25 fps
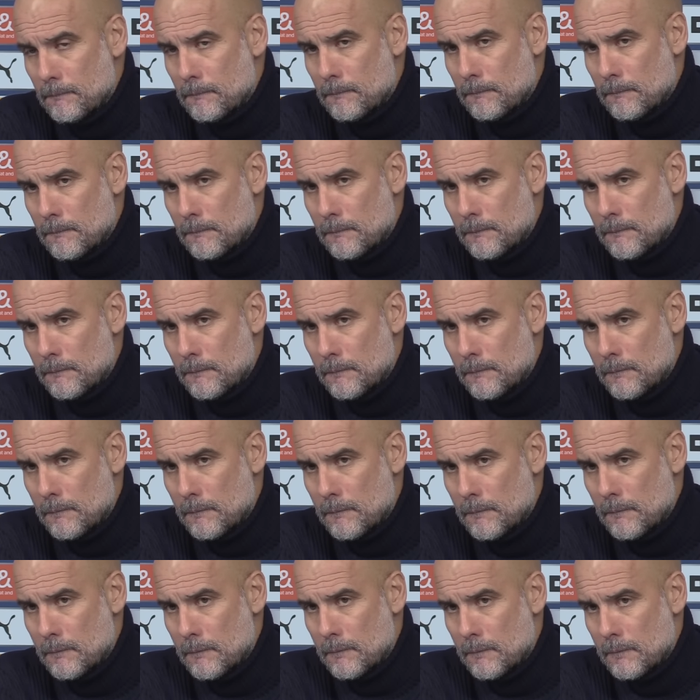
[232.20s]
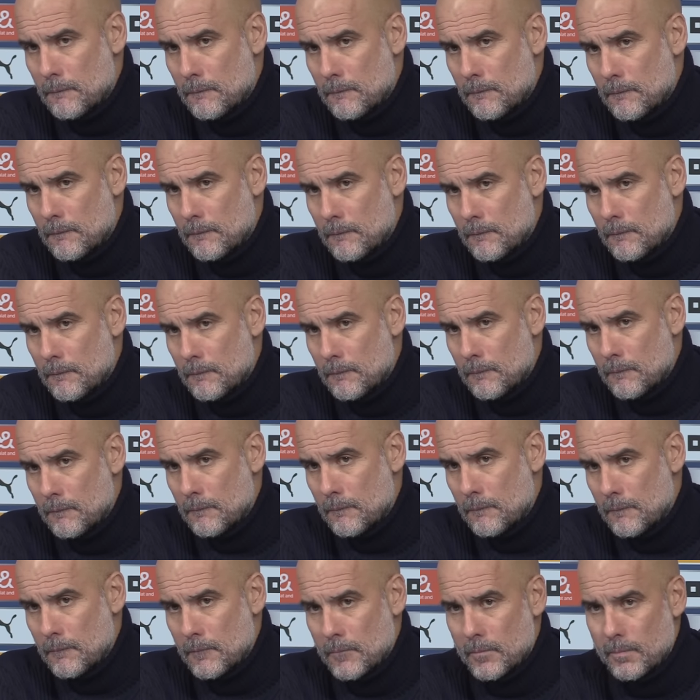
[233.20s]
Do you think this current group of
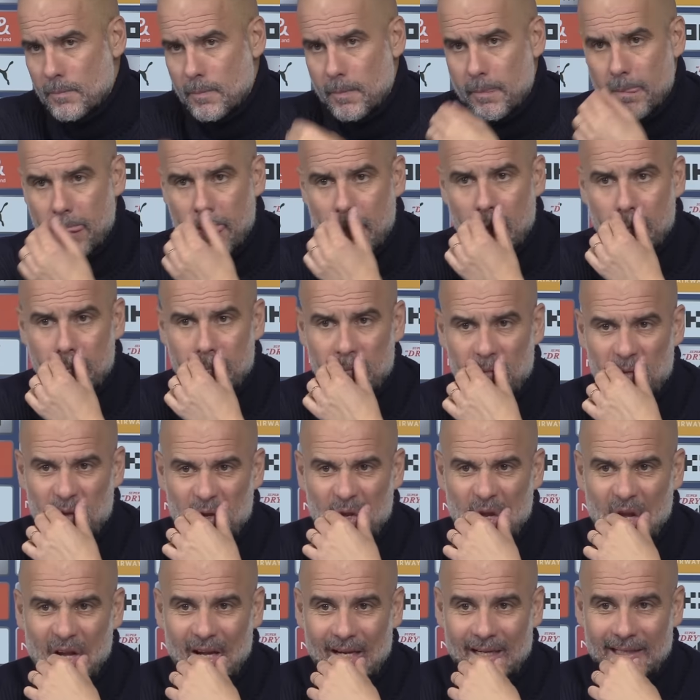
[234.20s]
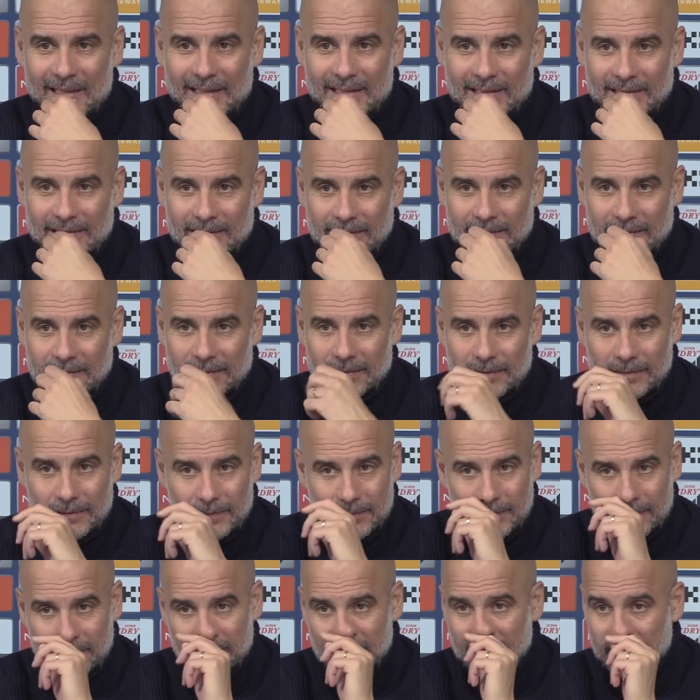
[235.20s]
players has what it takes
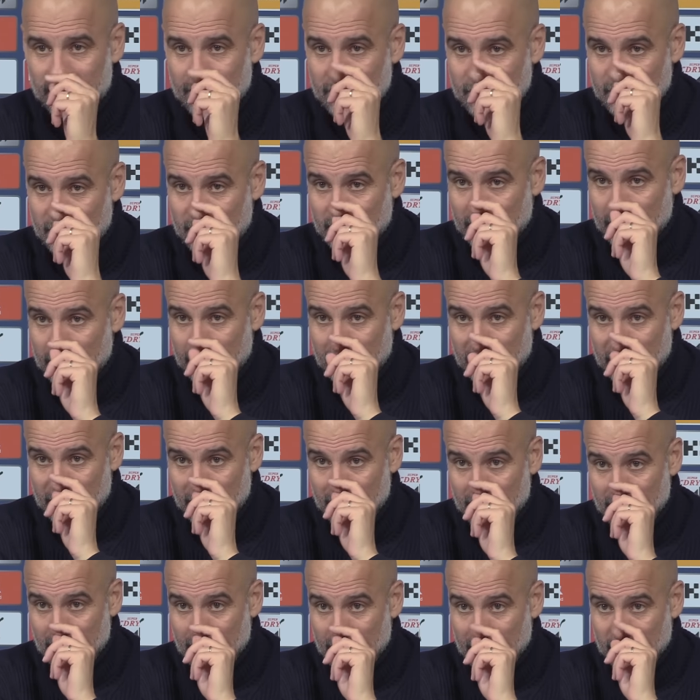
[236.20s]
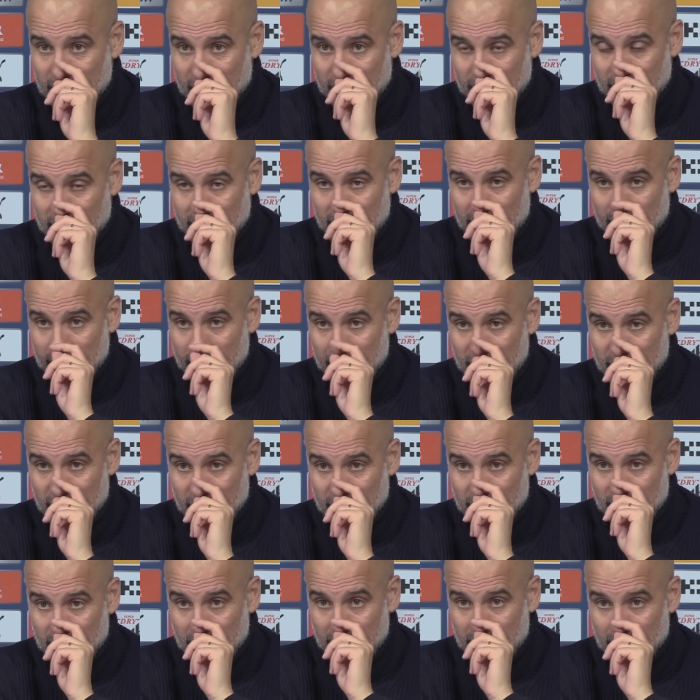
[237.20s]
to reach those heights again, to be
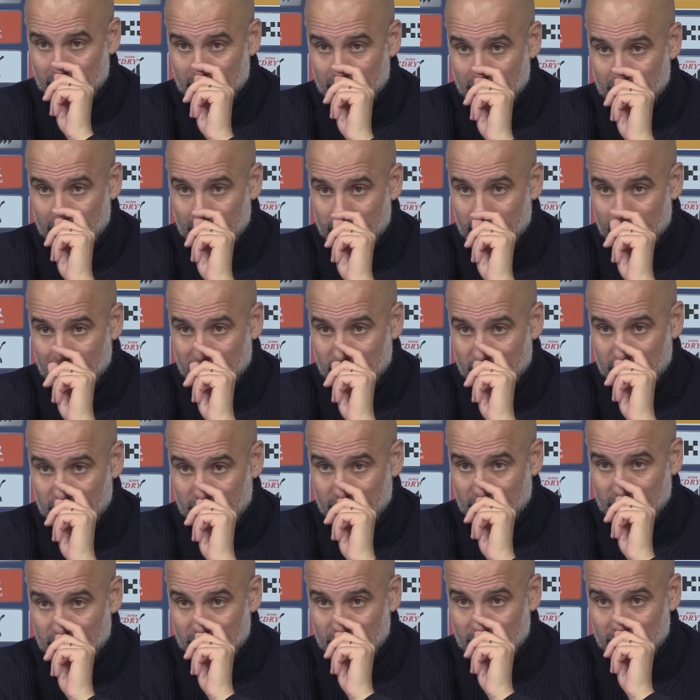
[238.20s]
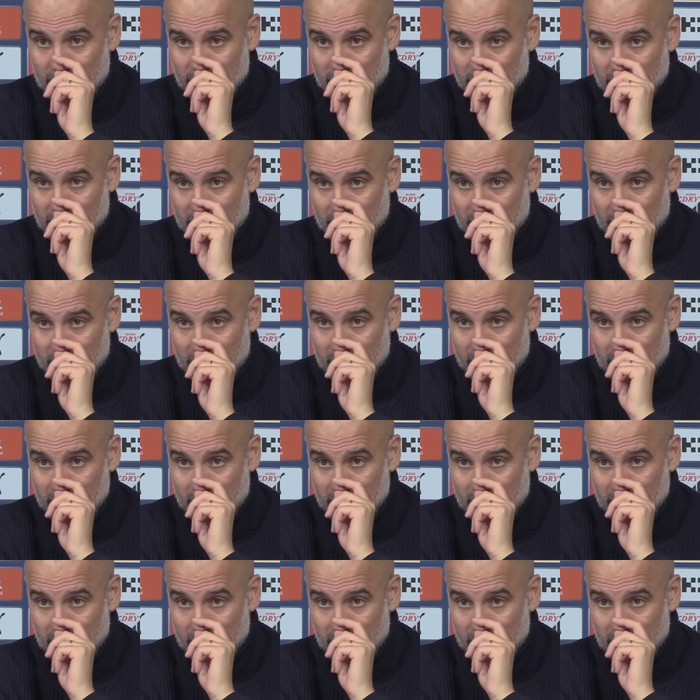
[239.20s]
champions this season?